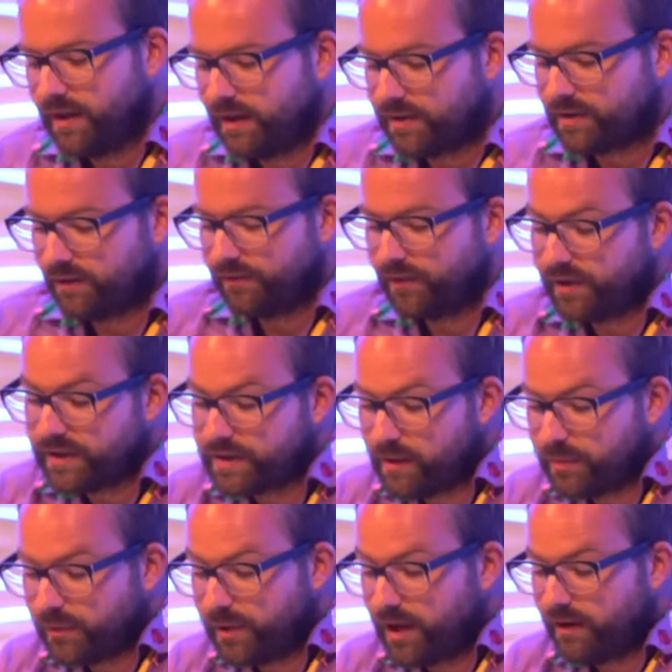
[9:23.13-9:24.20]
So, for
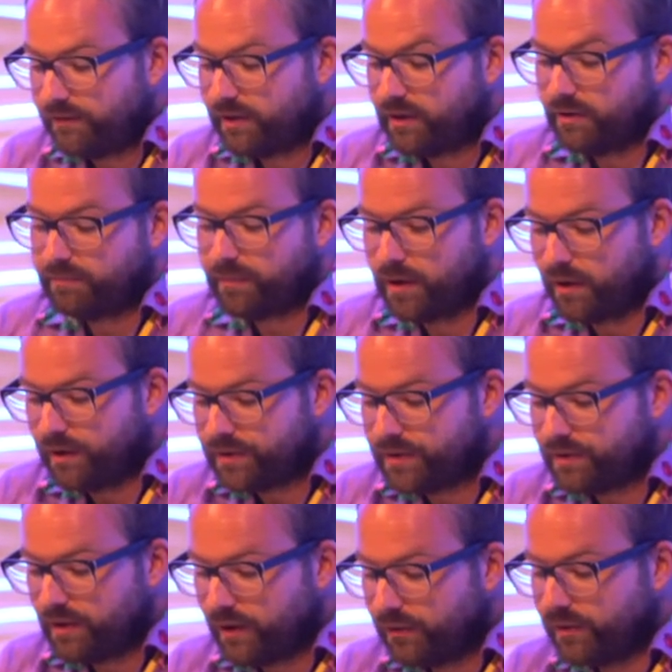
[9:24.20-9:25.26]
example, we have their
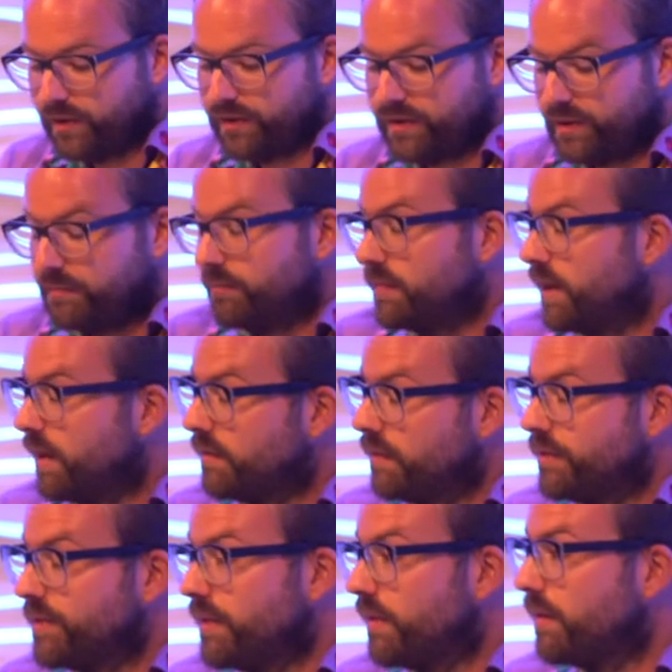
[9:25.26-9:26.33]
content owners, like
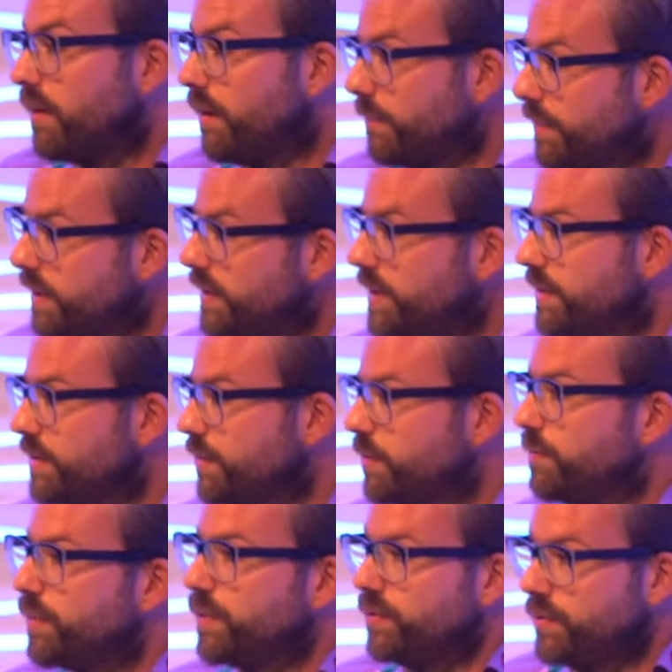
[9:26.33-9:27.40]
those are the companies who
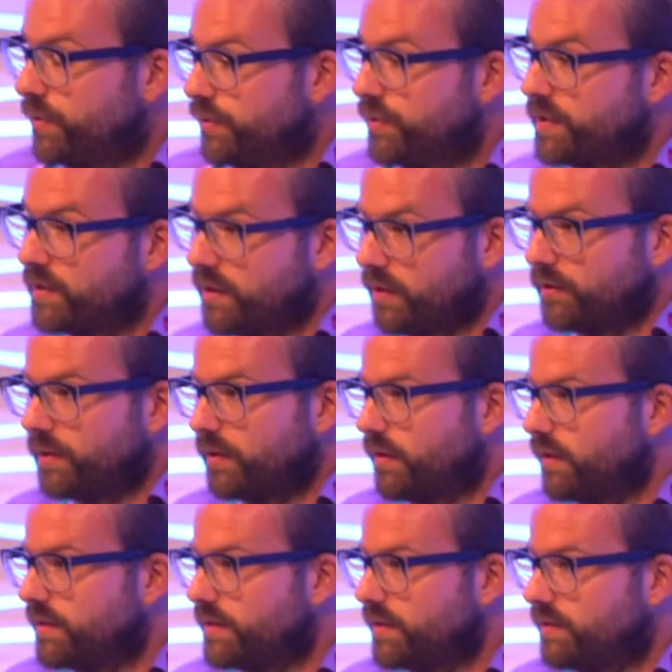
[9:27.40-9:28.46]
produce and own the
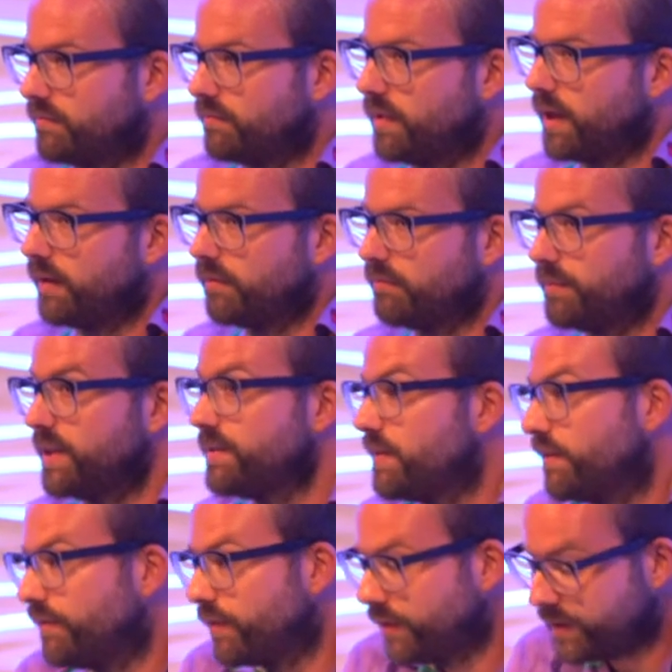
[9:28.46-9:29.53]
content, like Disney,
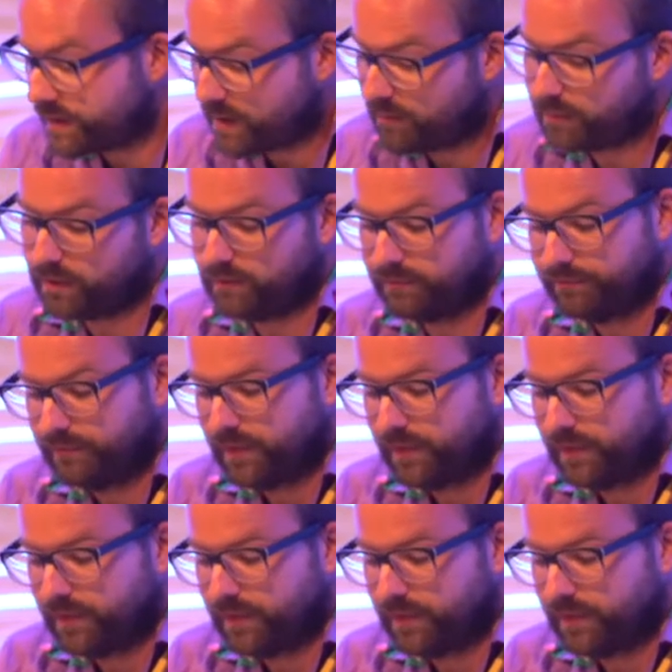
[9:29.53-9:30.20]
for example.